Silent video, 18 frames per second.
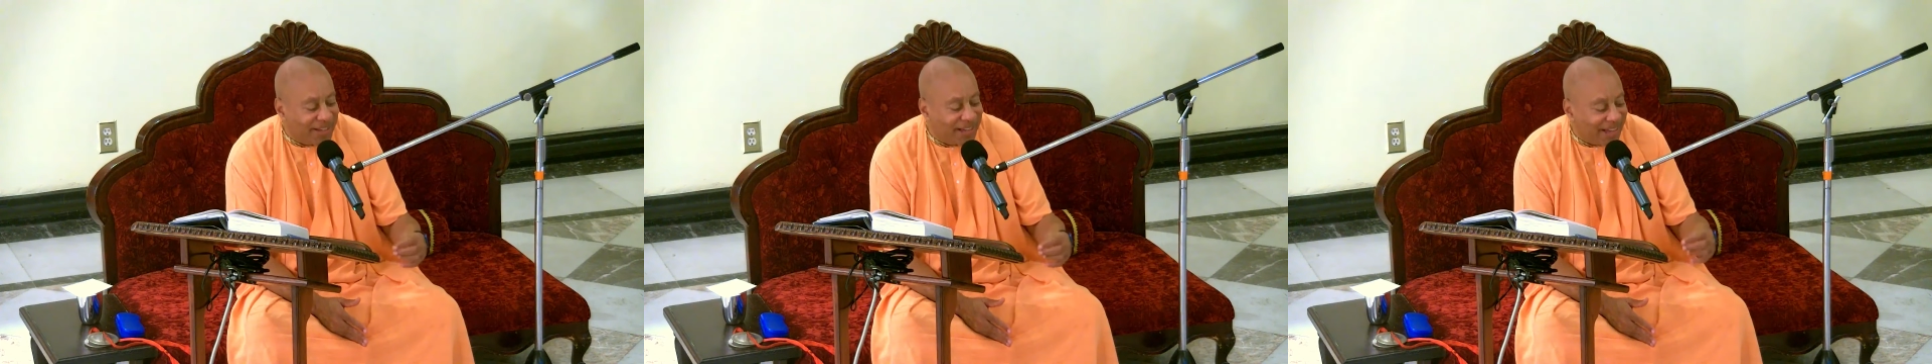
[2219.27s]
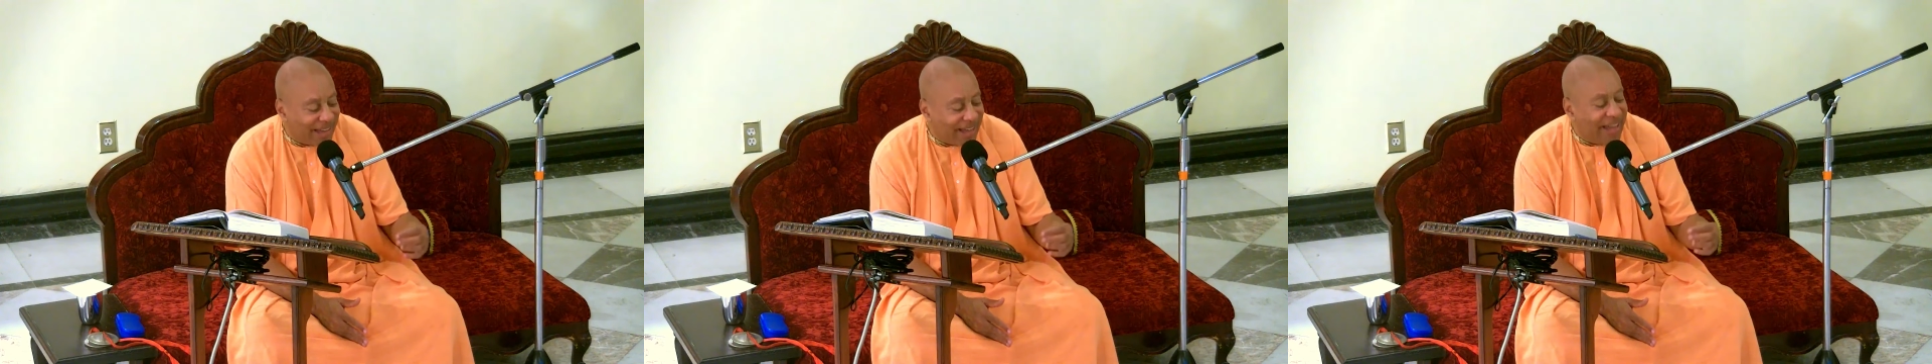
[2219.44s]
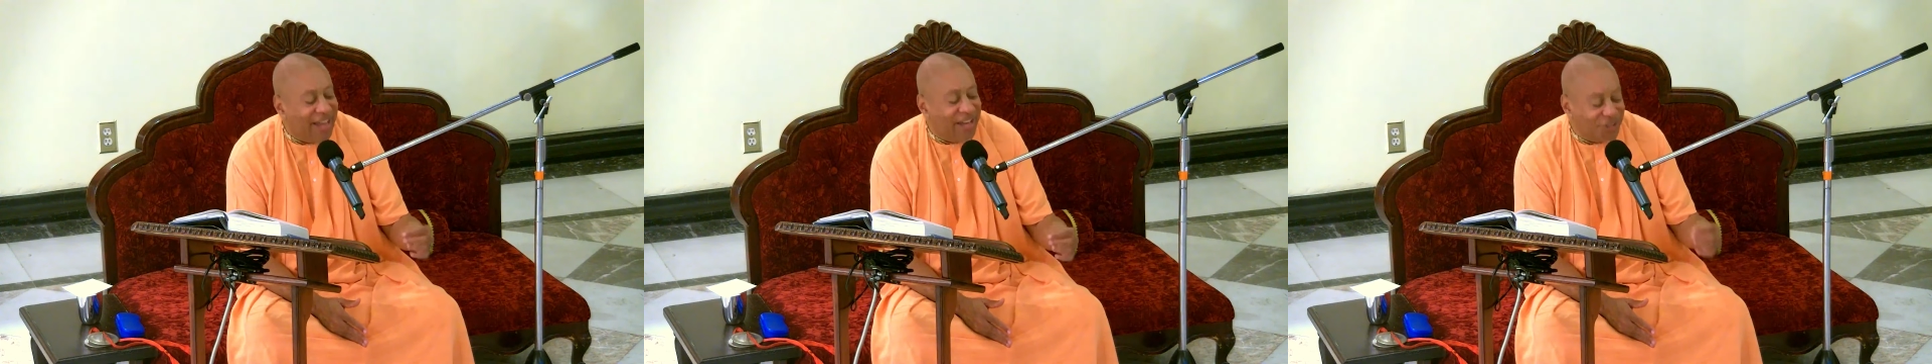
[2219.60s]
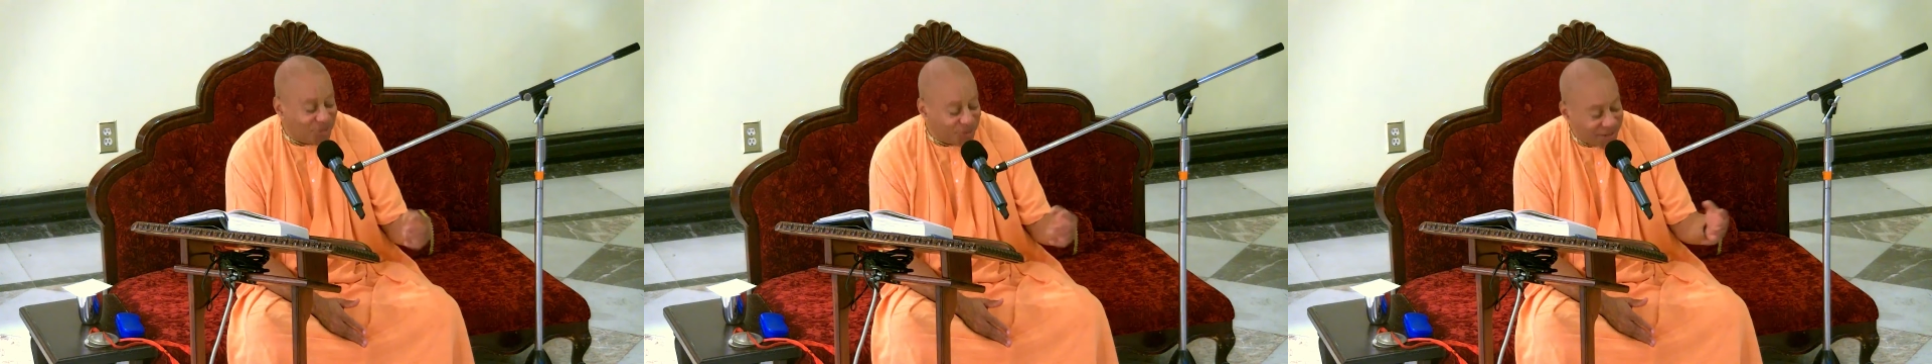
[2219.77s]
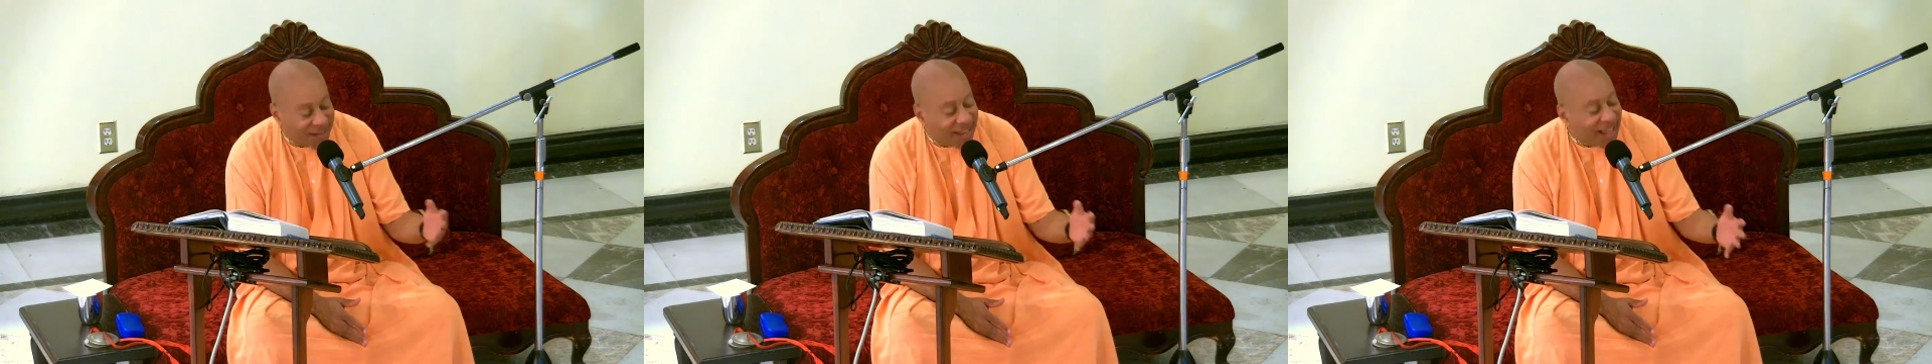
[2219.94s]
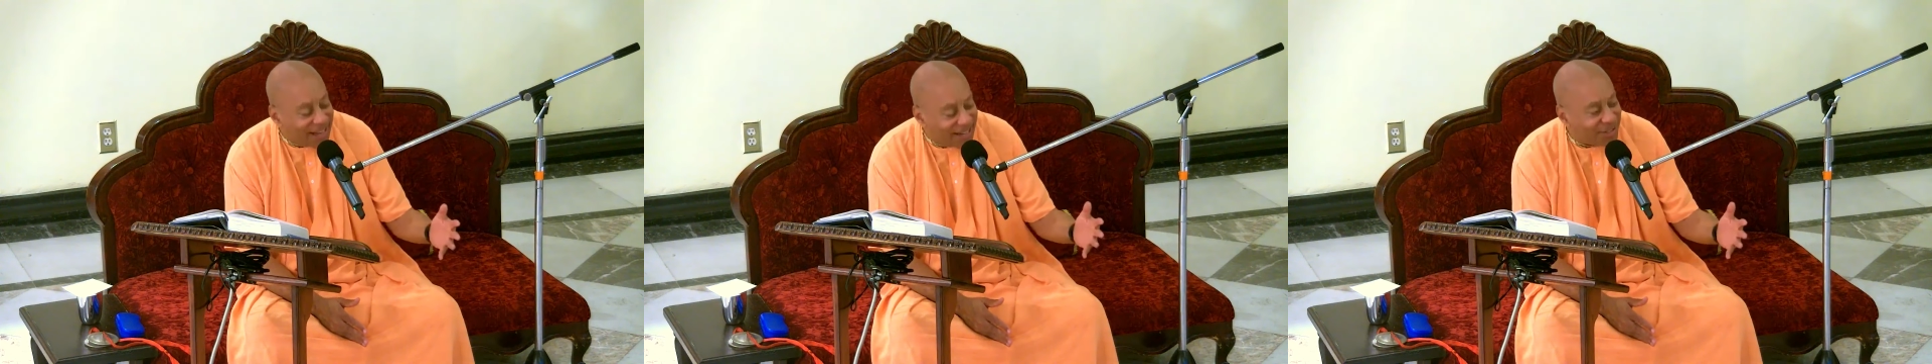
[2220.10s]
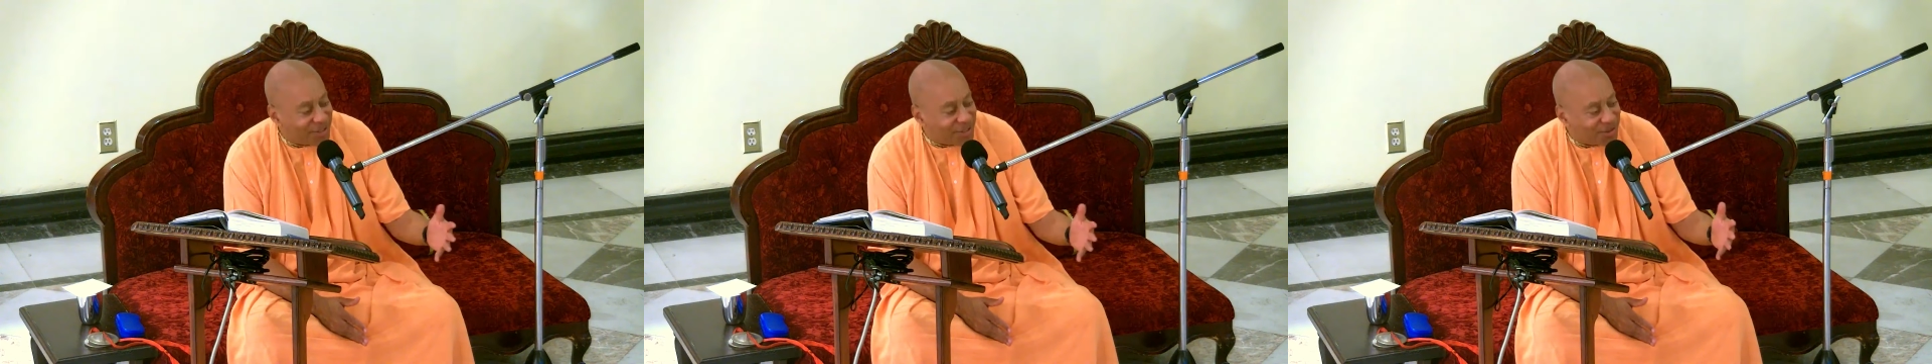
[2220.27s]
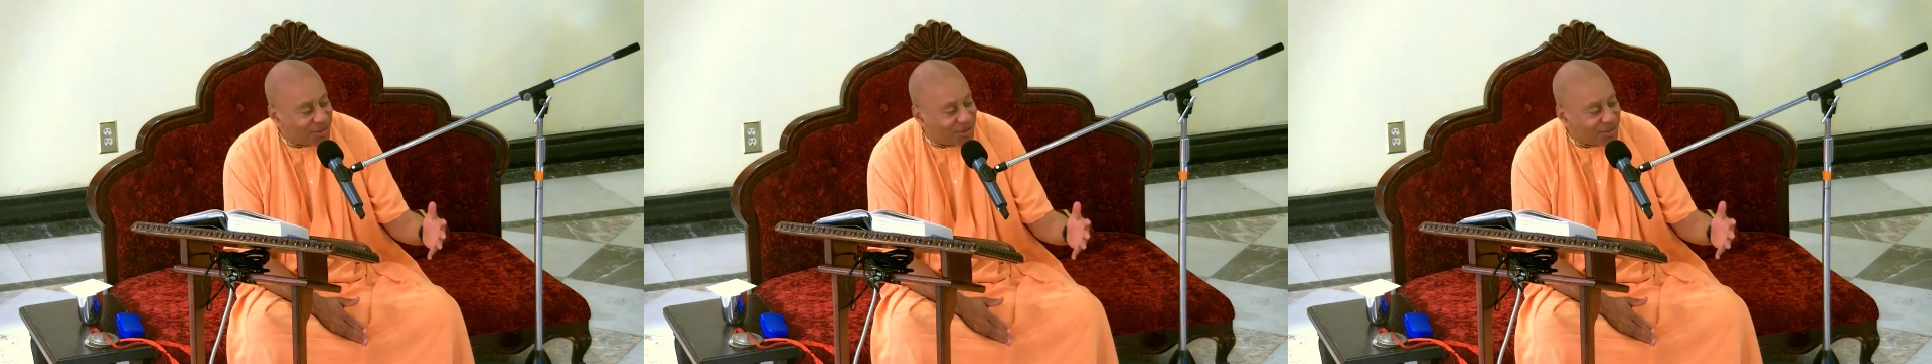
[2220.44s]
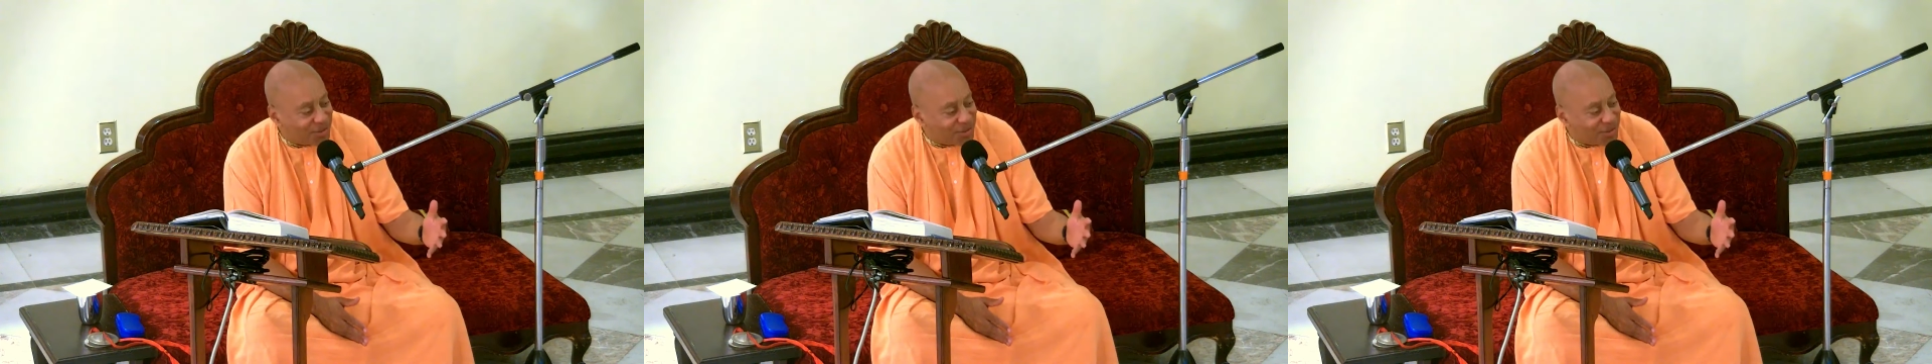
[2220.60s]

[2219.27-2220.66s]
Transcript: a hatred attitude